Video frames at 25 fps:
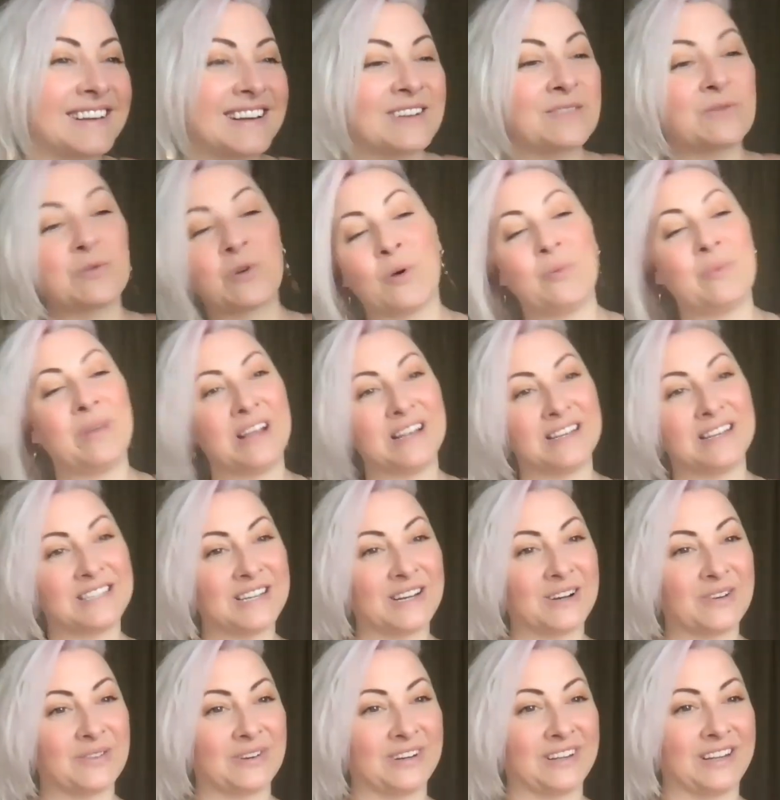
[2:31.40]

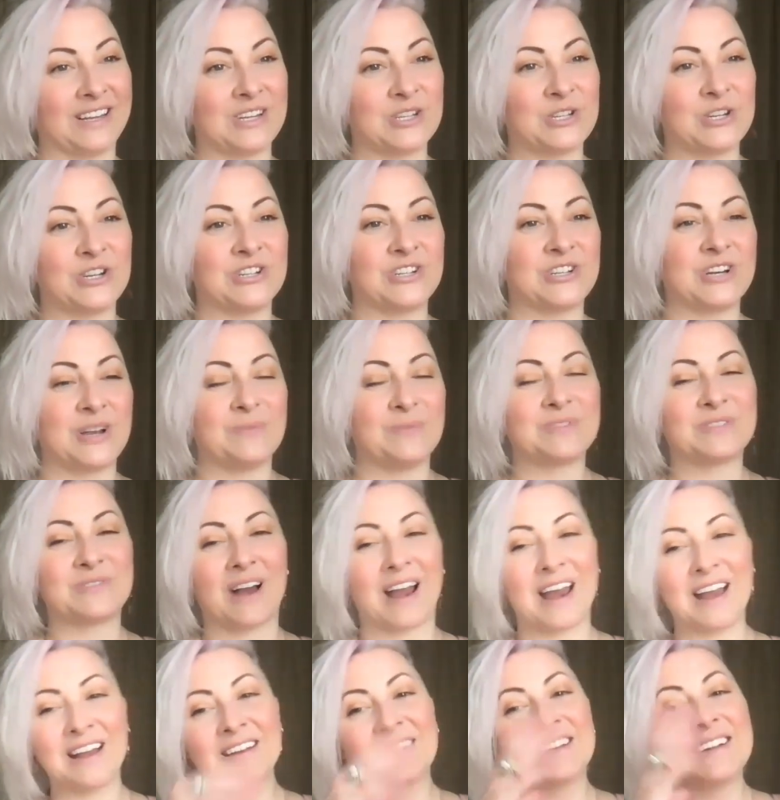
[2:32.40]
romantic relationships,
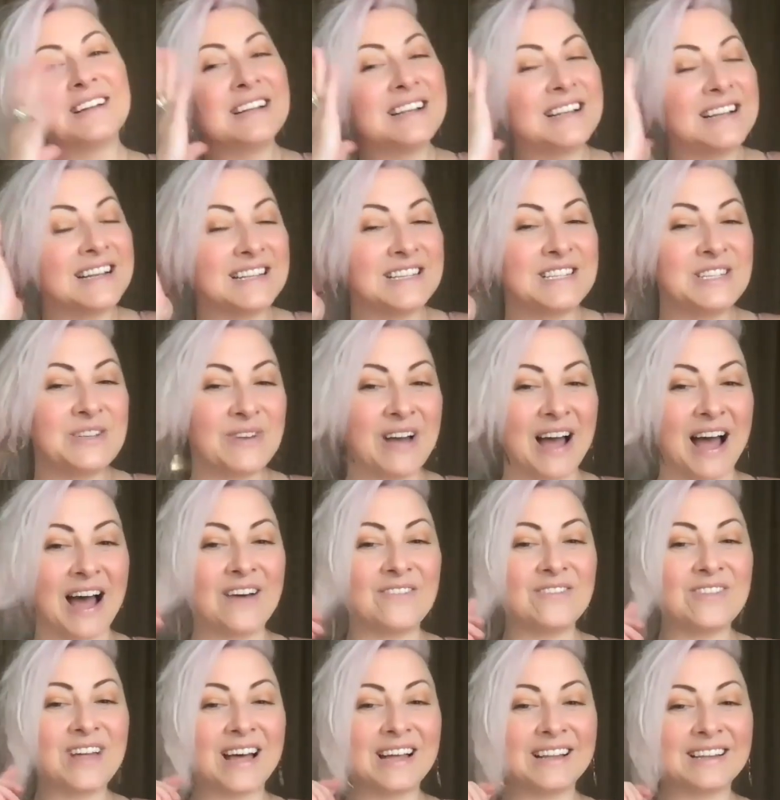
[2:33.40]
right? Because you have
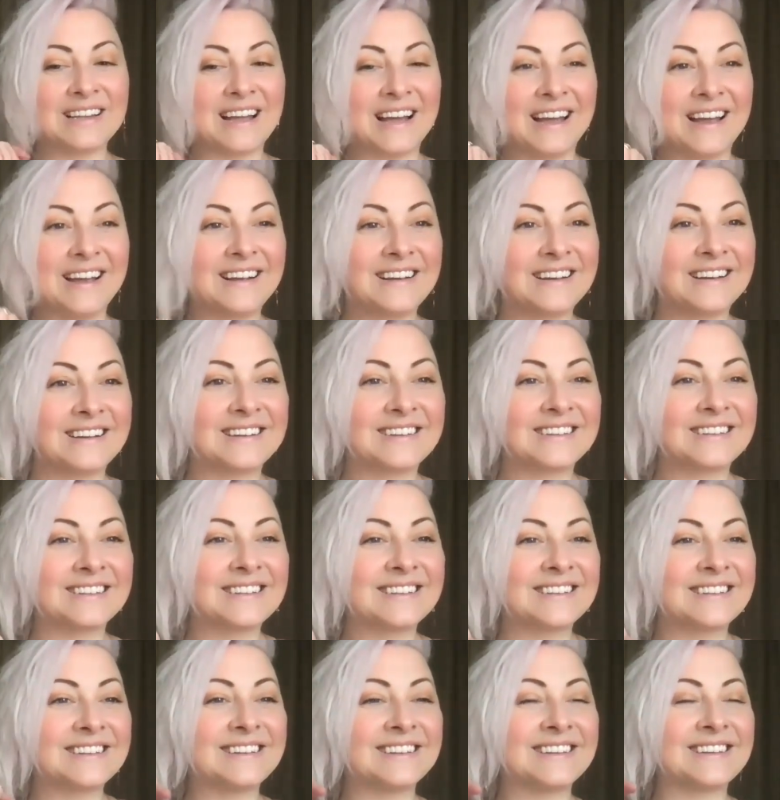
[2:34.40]
that like
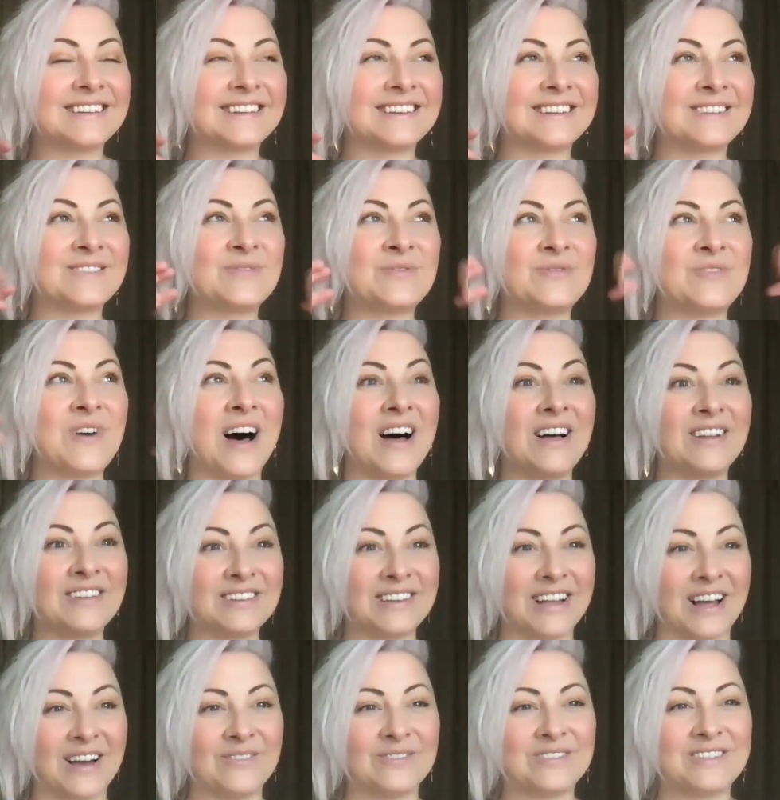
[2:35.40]
fall in
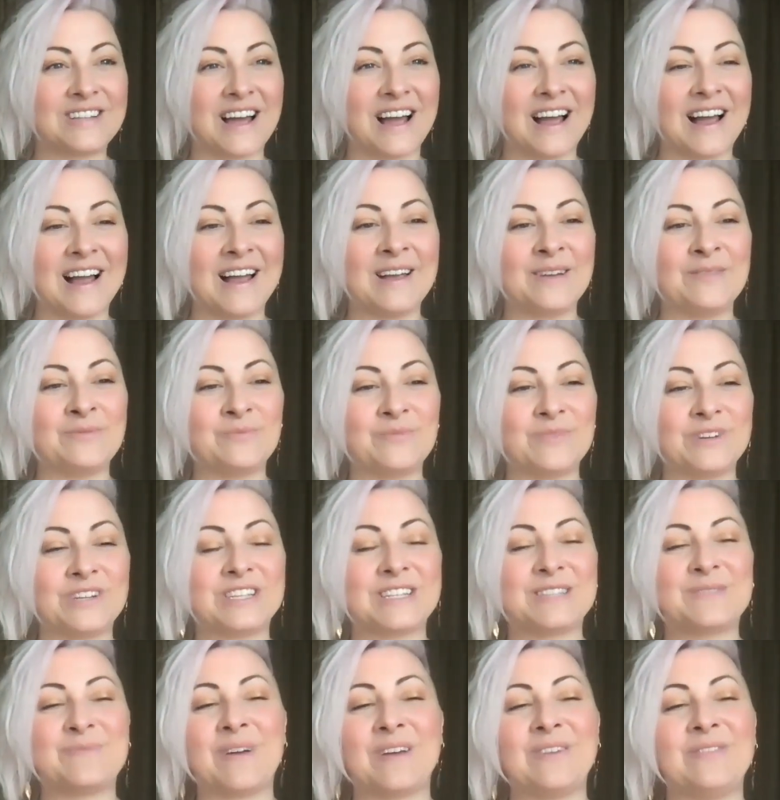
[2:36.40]
love time, which
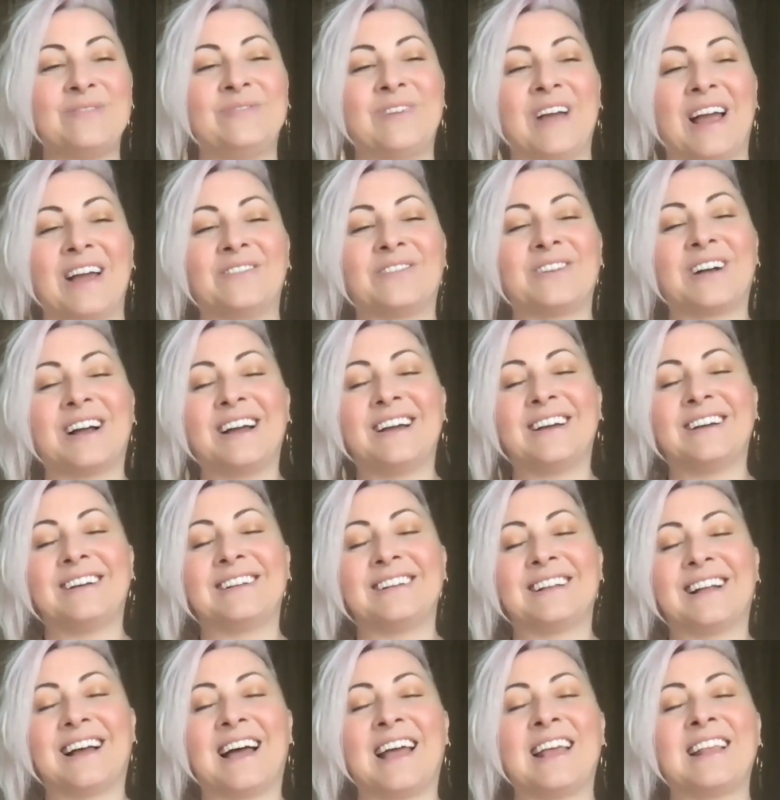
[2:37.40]
is my favorite.
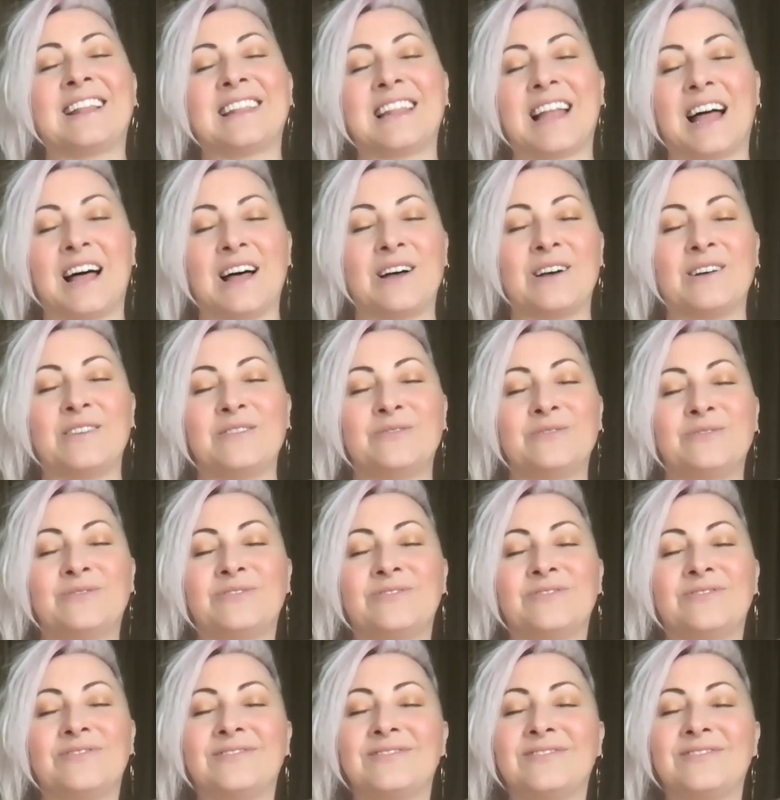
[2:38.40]
I love
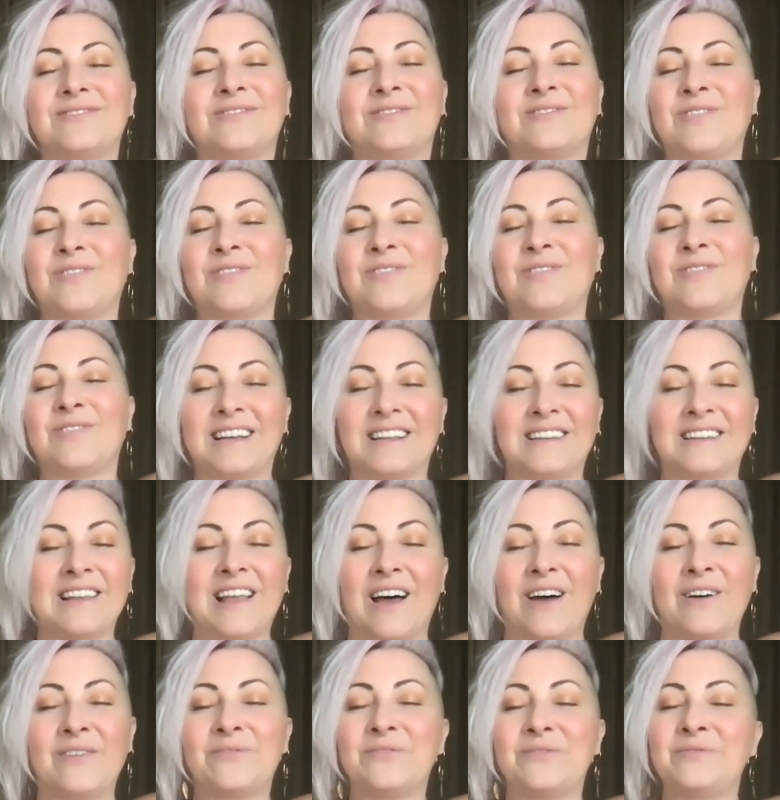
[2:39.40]
falling in
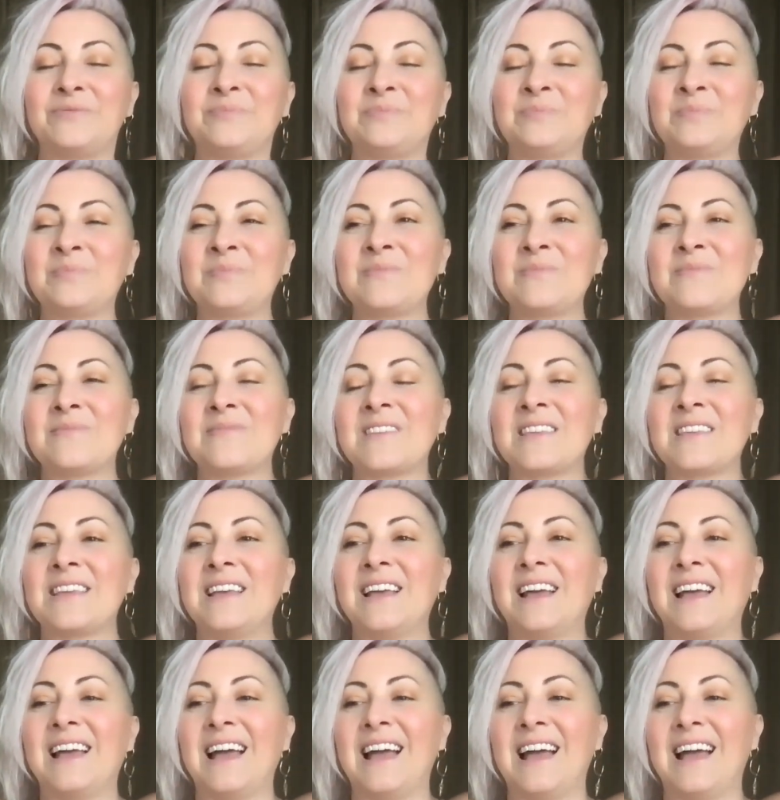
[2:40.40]
love.
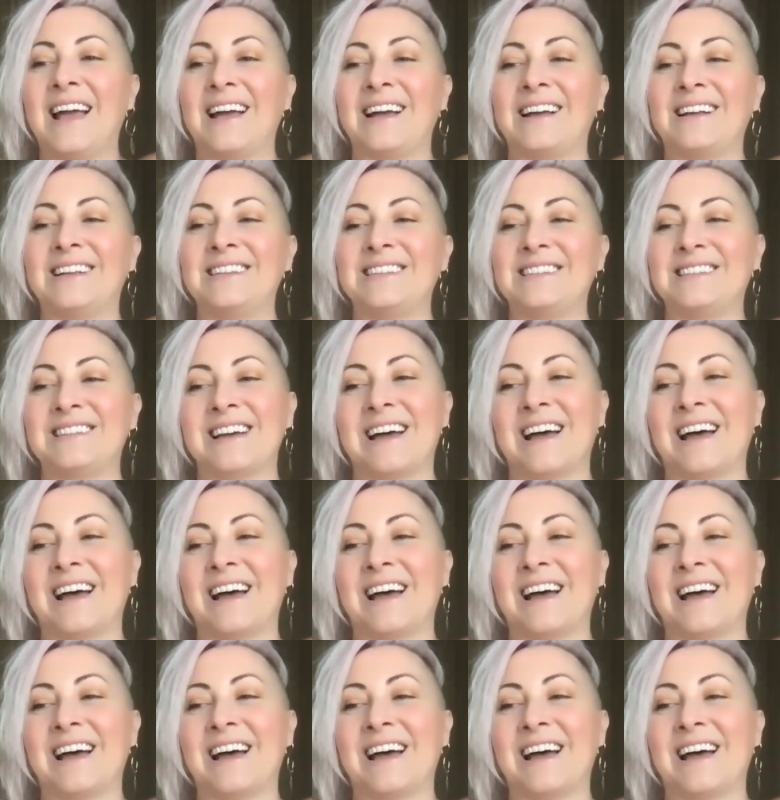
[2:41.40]
And